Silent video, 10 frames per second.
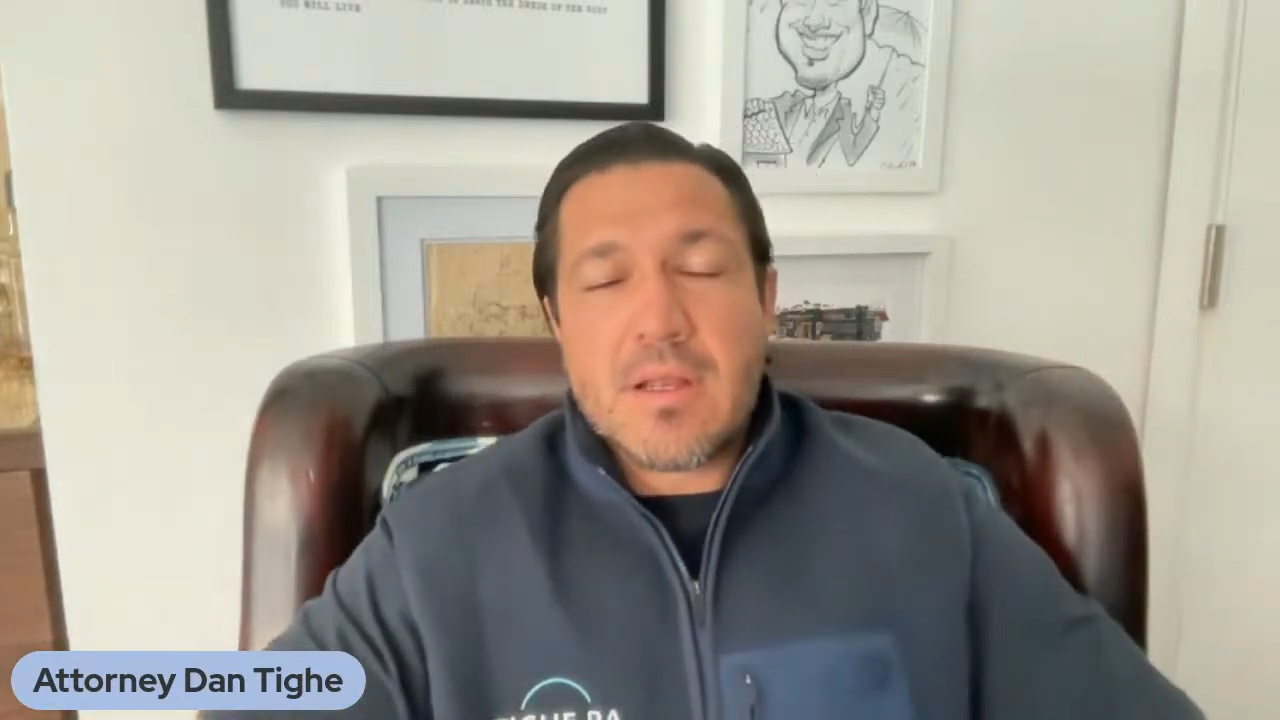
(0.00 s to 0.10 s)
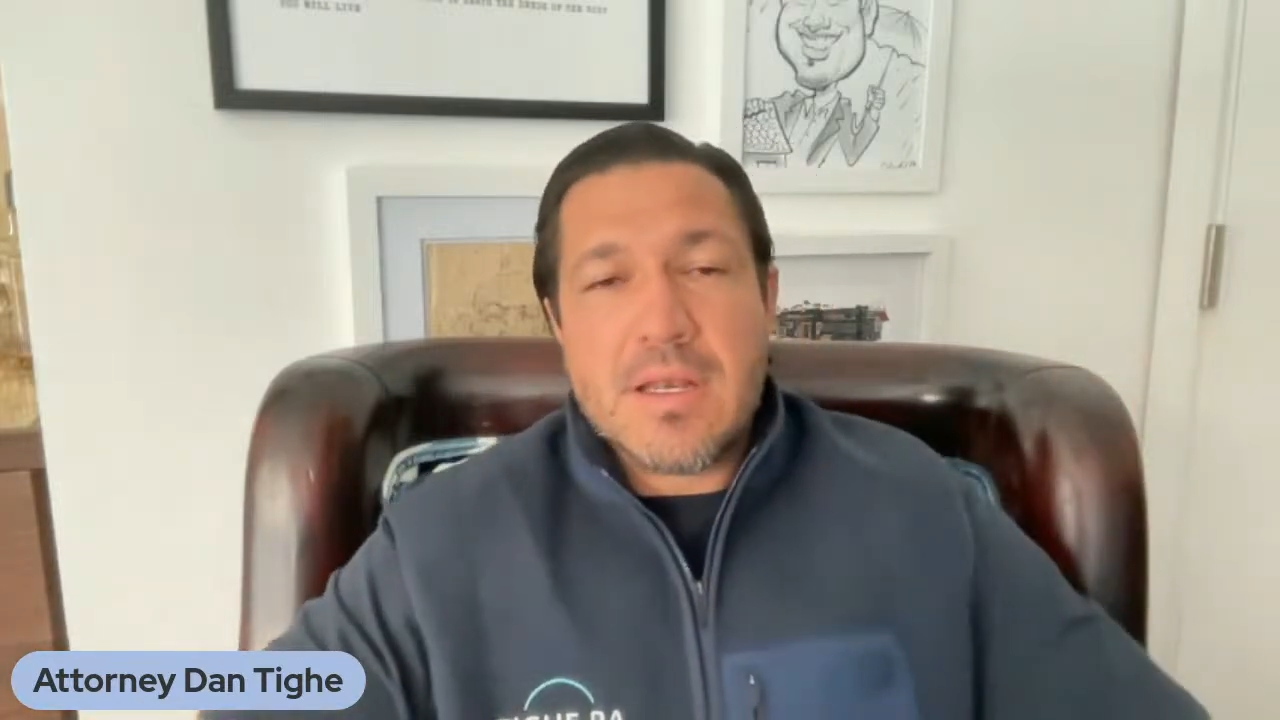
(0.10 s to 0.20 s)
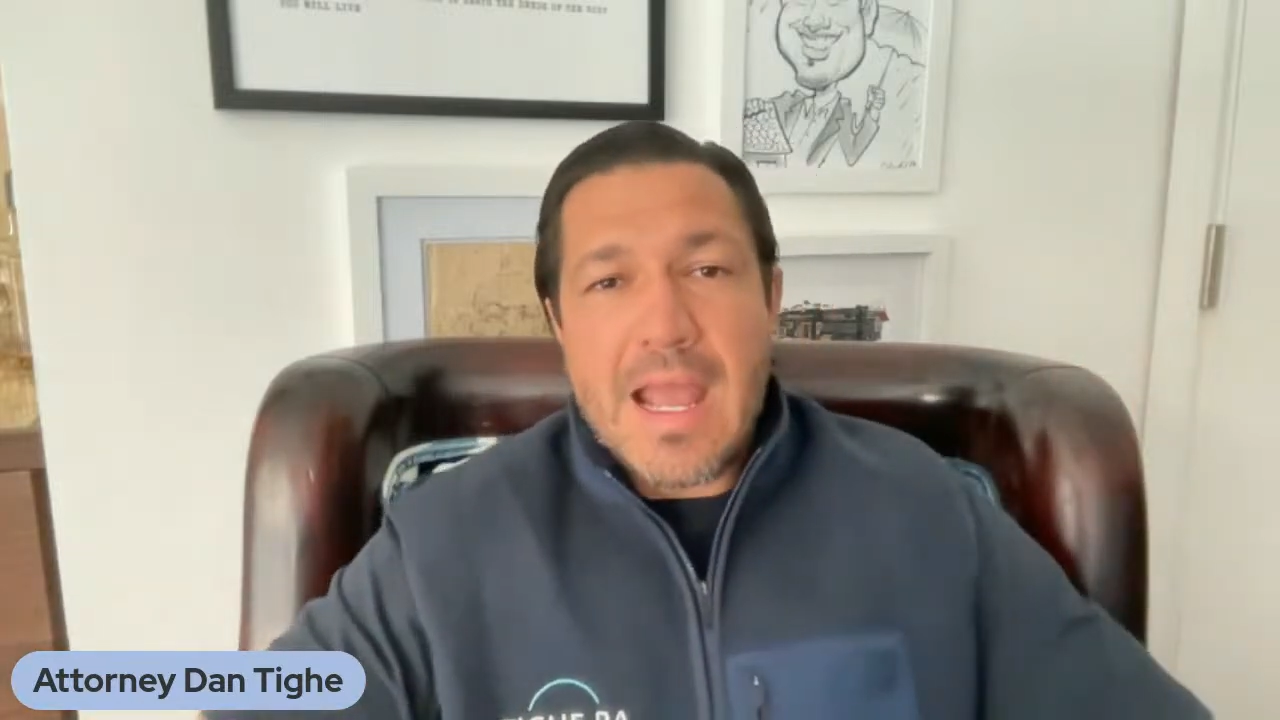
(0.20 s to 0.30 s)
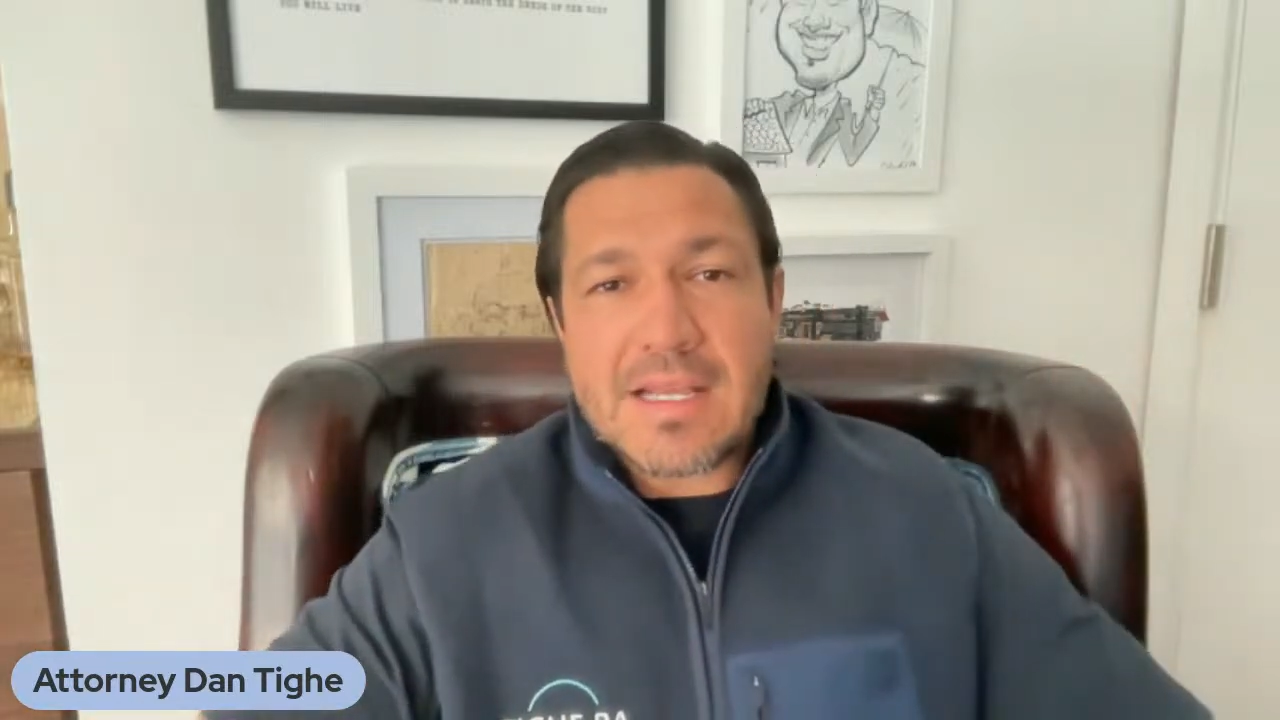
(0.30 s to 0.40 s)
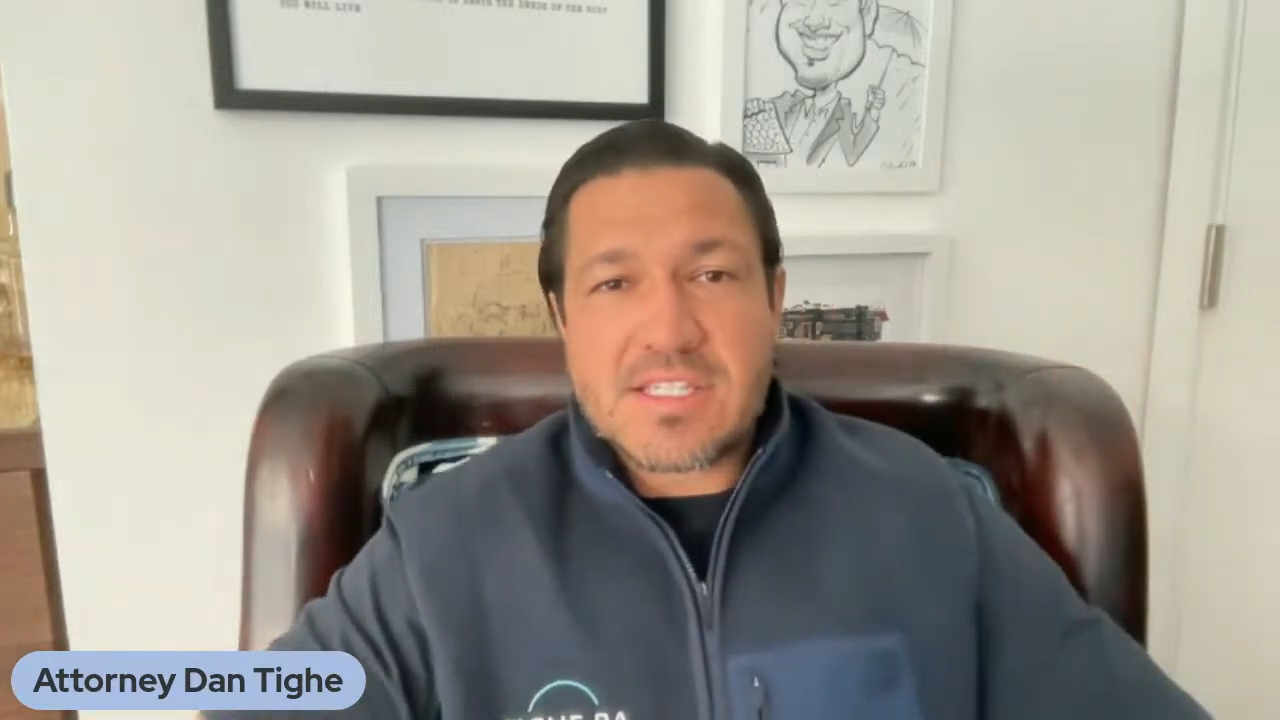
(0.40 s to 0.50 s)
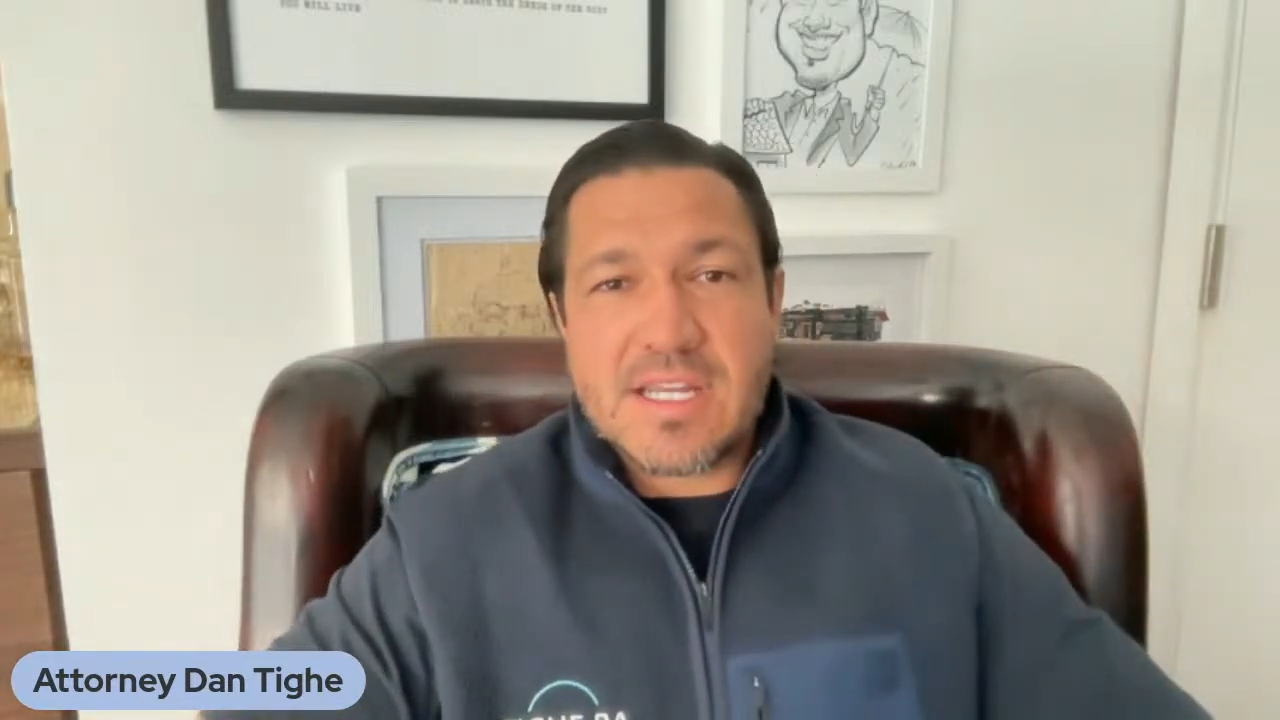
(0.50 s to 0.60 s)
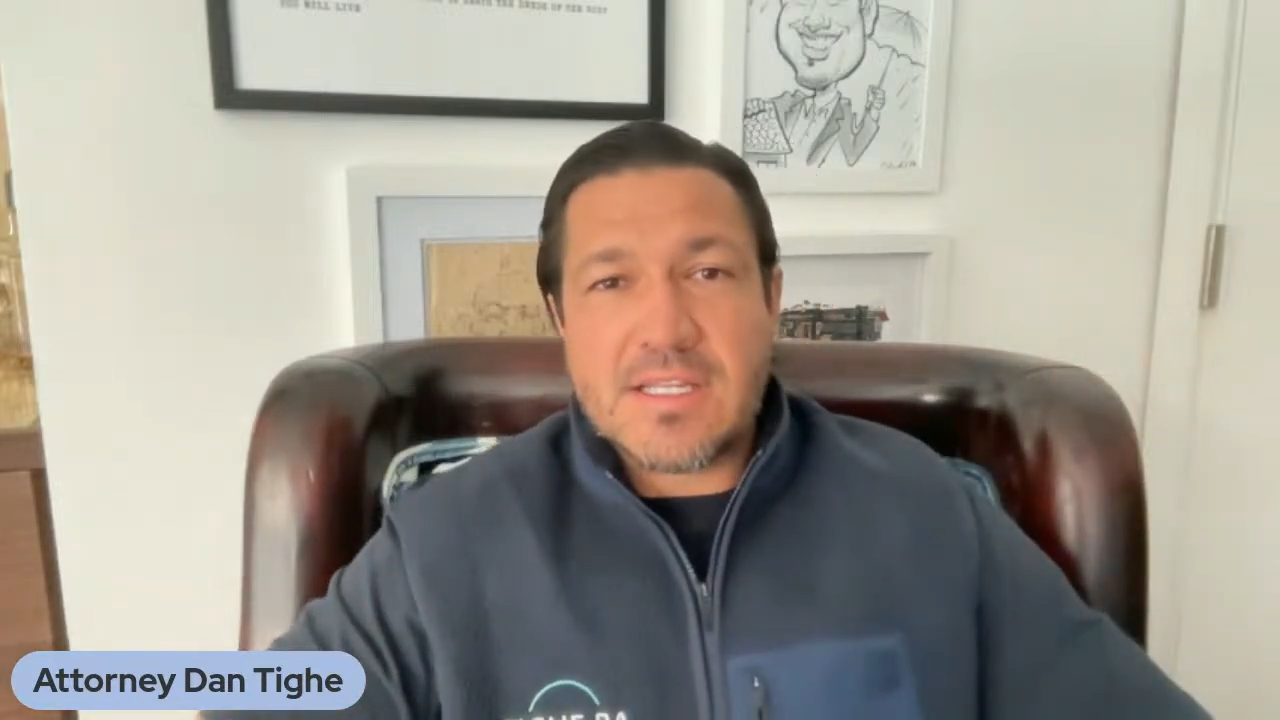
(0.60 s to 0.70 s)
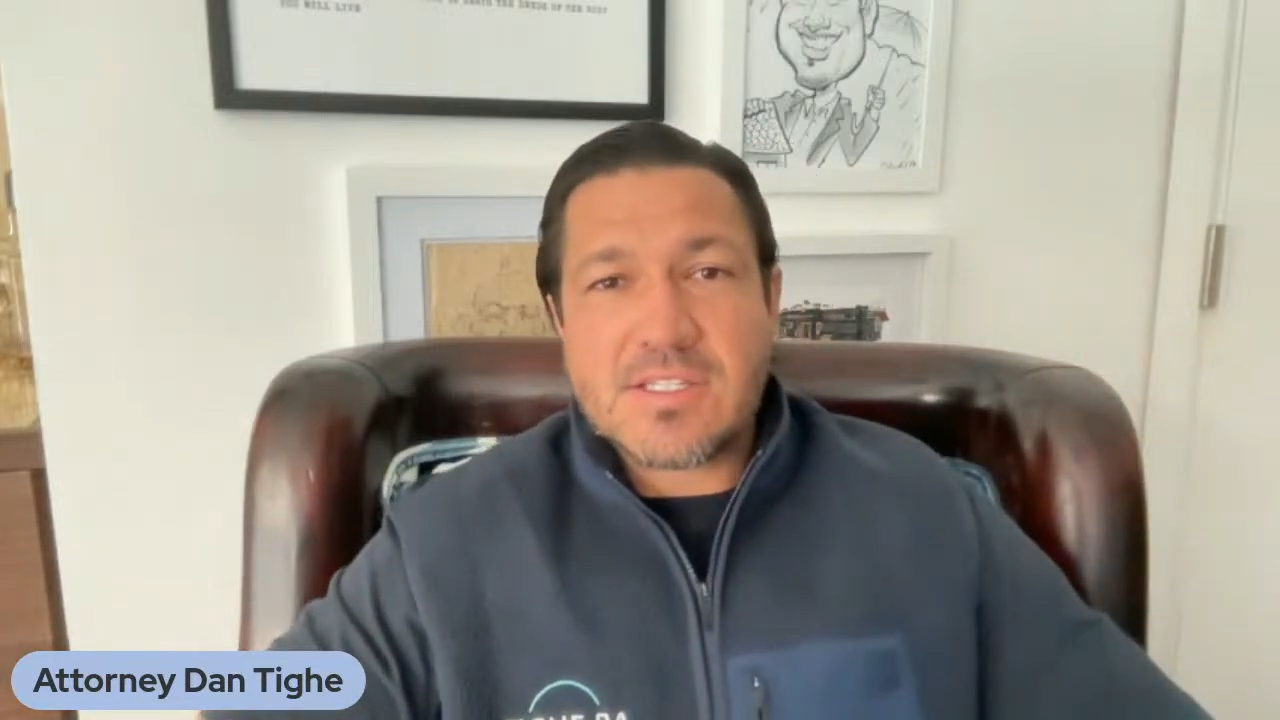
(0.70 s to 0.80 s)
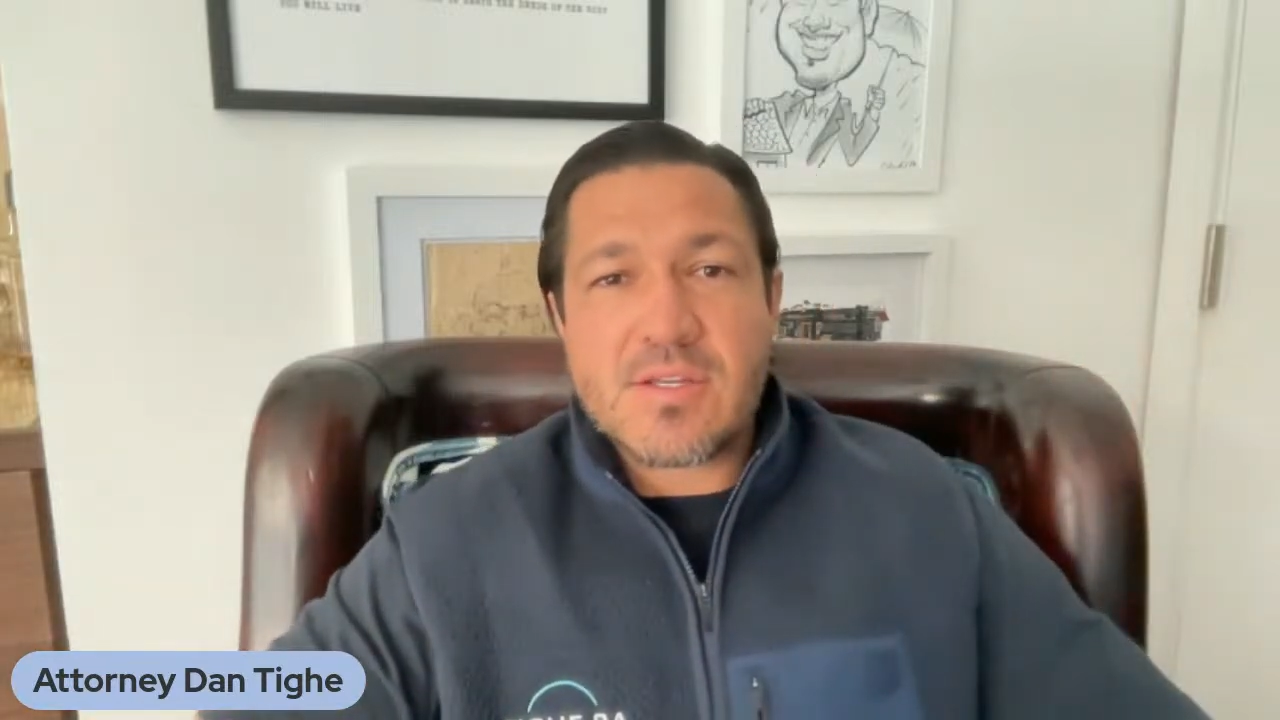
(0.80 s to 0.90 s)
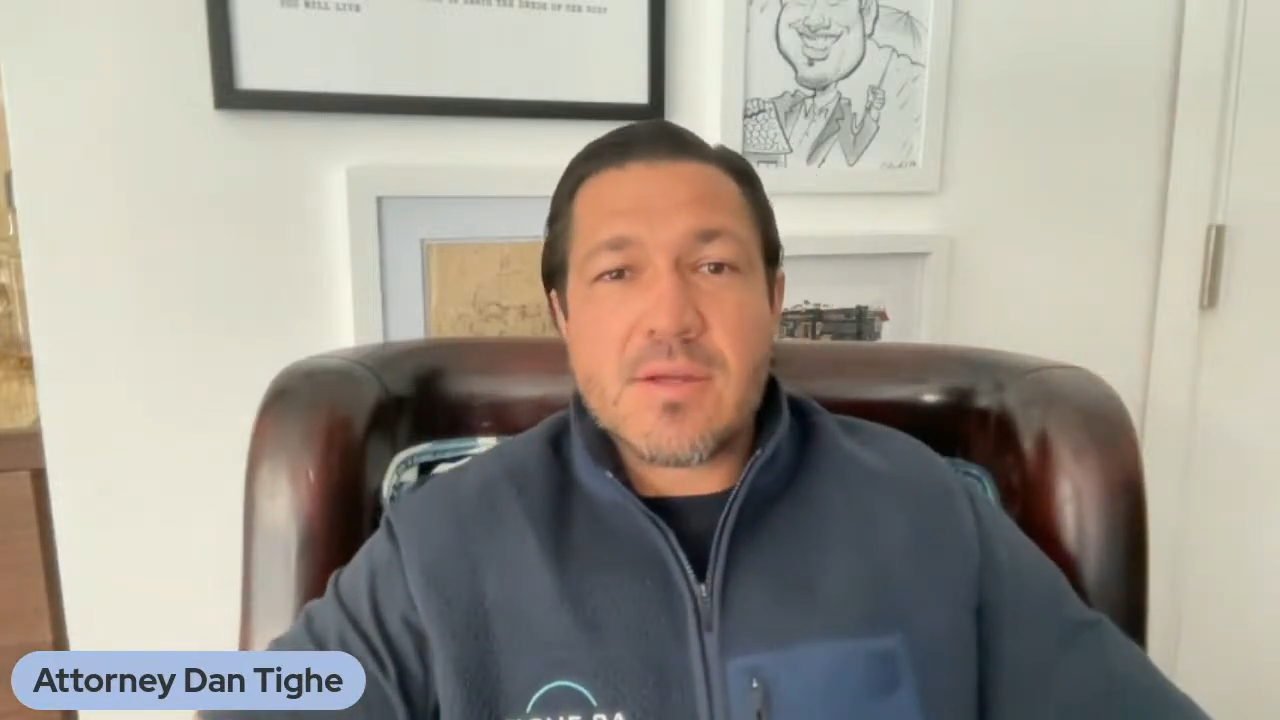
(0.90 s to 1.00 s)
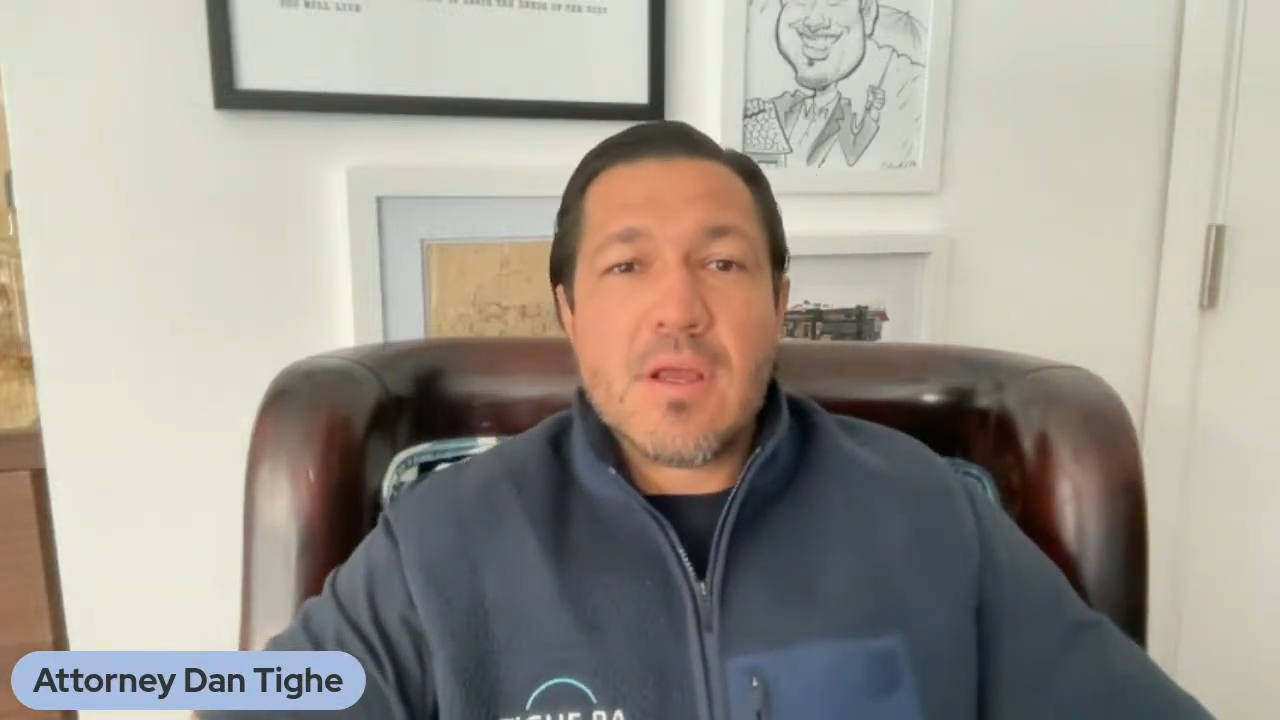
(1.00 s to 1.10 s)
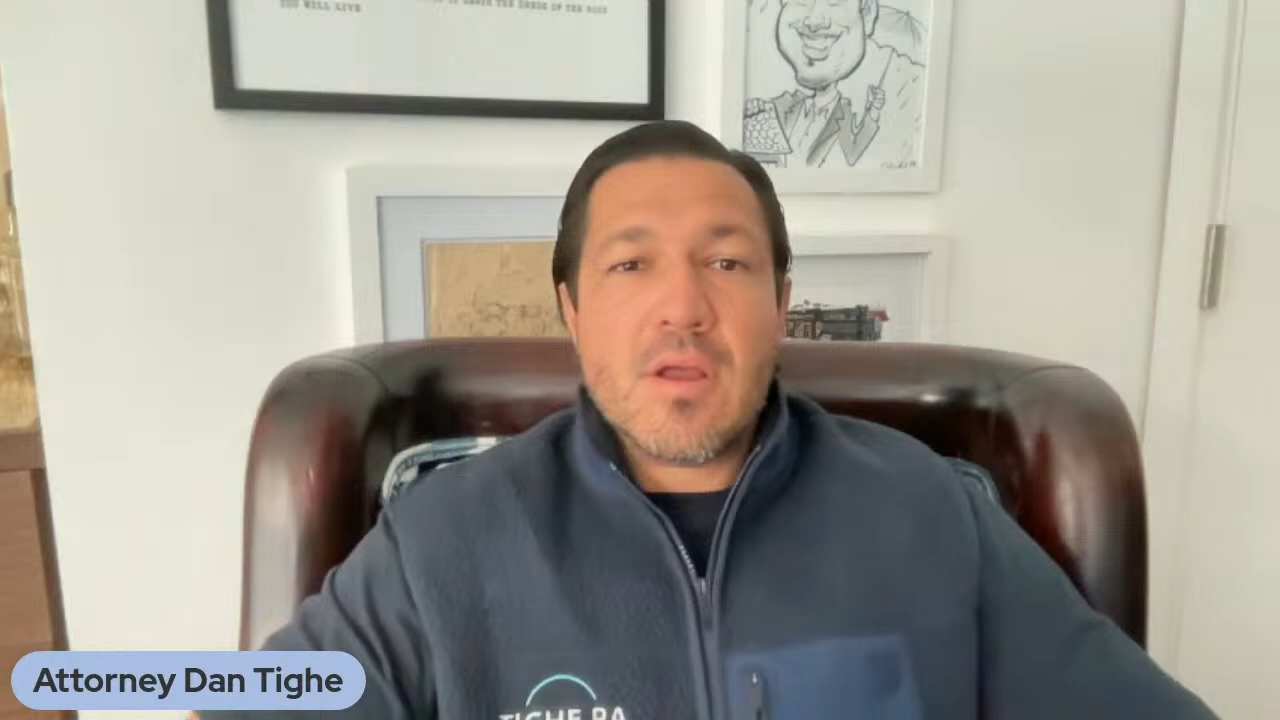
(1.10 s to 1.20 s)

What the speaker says: Next is,